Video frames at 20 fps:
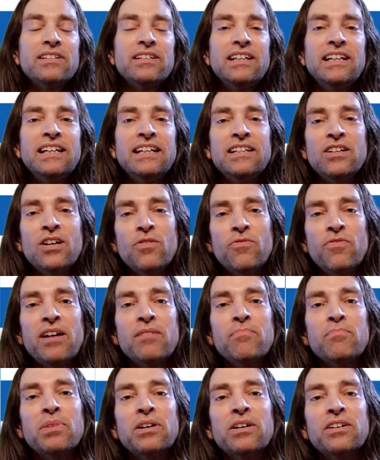in
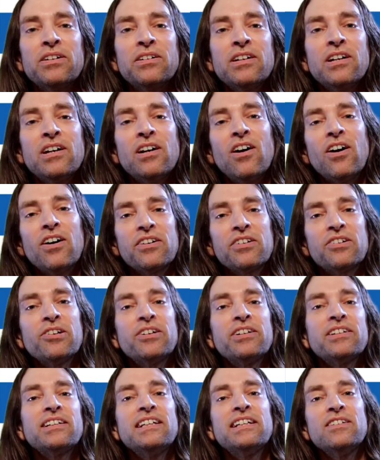November are
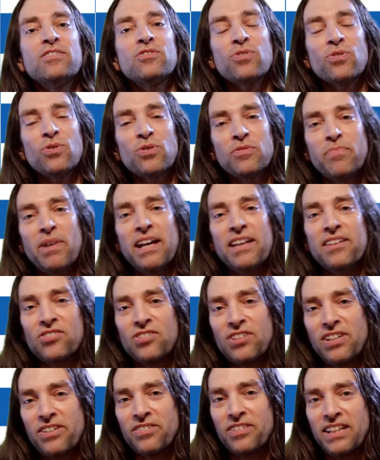currently controlled by the
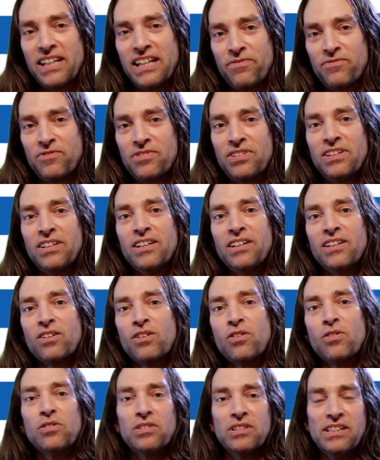center-left
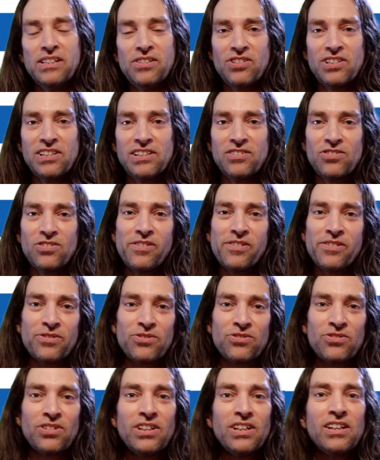coalition, so
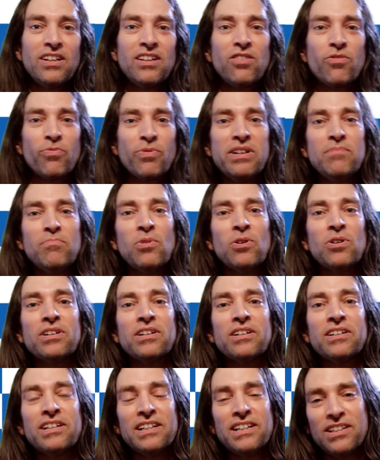there's 3
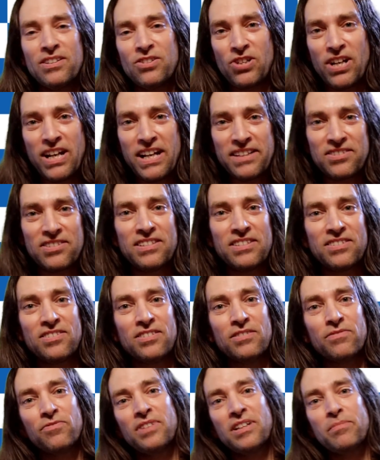more chances
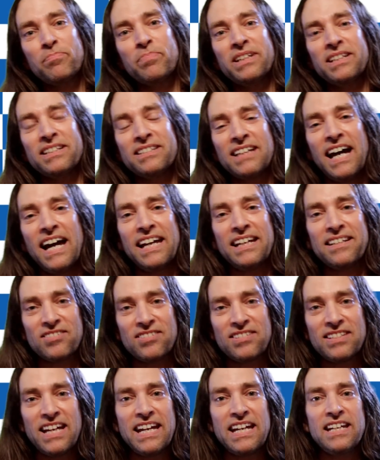to flip an Italian
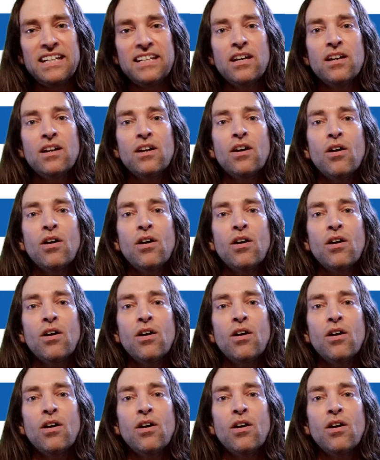state.